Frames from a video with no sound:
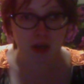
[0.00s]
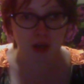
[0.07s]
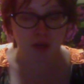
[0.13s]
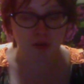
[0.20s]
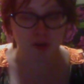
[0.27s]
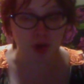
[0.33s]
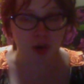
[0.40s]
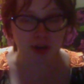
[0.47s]

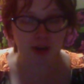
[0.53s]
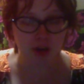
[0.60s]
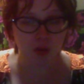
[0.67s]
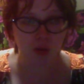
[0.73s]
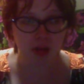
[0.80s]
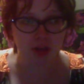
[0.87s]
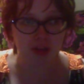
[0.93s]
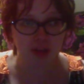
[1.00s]
Starting
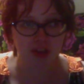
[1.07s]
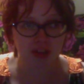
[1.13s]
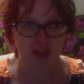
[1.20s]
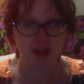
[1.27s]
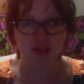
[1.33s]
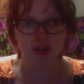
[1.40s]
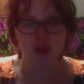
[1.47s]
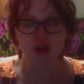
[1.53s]
with,
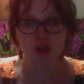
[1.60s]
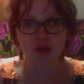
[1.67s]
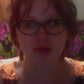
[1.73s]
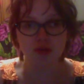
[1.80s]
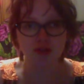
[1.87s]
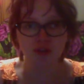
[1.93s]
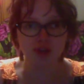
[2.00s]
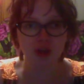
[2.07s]

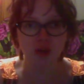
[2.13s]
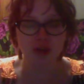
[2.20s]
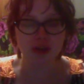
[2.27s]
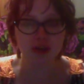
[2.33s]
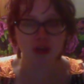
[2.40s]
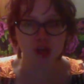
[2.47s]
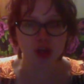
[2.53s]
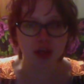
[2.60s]
she's the
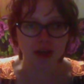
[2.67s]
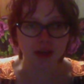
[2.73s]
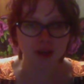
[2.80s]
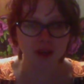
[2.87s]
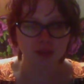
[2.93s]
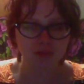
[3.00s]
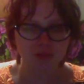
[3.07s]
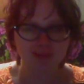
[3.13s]
token
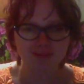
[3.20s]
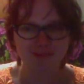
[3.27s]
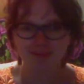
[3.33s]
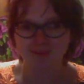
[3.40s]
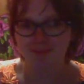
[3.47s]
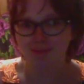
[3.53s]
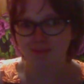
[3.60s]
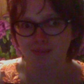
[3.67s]
chick.
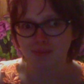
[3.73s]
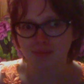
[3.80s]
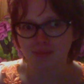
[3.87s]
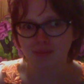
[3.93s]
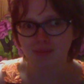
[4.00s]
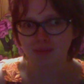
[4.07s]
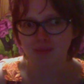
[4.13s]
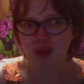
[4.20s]

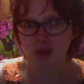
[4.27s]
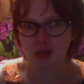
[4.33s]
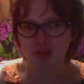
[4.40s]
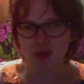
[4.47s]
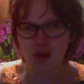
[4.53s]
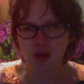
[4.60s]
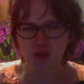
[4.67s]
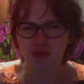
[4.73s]

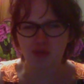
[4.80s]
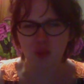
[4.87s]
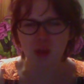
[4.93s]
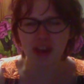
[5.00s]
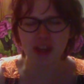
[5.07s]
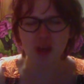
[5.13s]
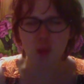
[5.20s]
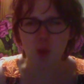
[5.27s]
So
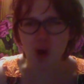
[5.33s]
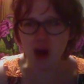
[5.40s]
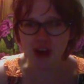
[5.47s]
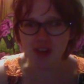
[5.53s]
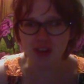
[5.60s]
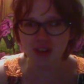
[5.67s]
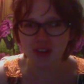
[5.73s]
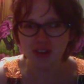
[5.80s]
frickin' what?